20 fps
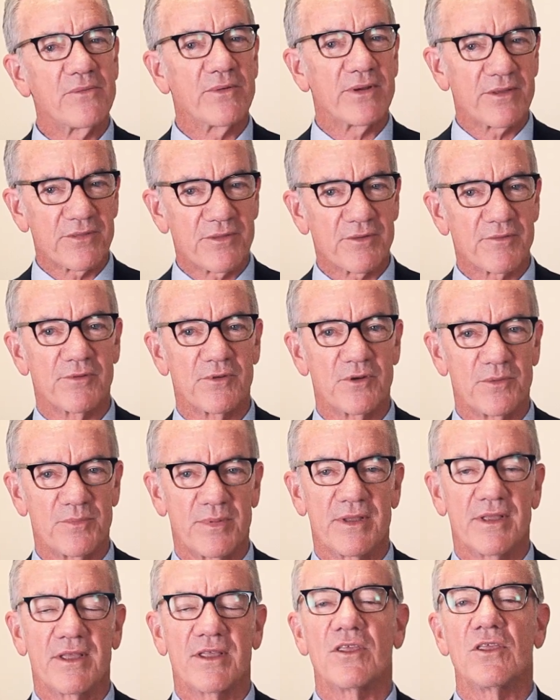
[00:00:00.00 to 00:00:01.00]
Wealth Group,
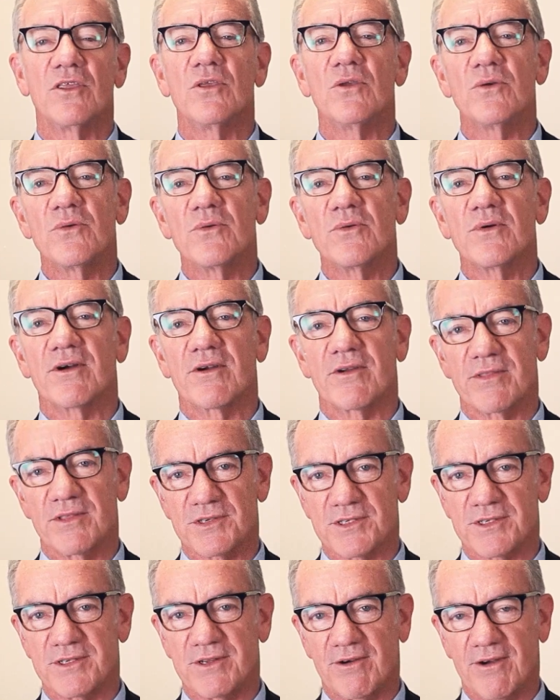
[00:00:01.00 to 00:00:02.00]
you are the
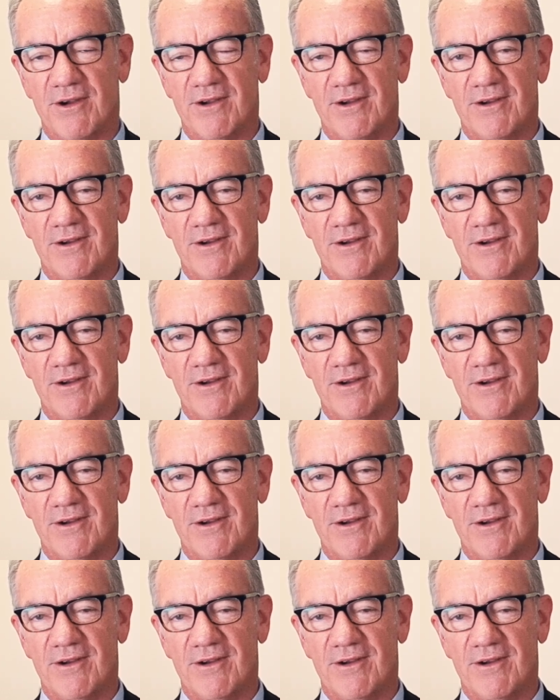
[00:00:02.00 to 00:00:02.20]
star.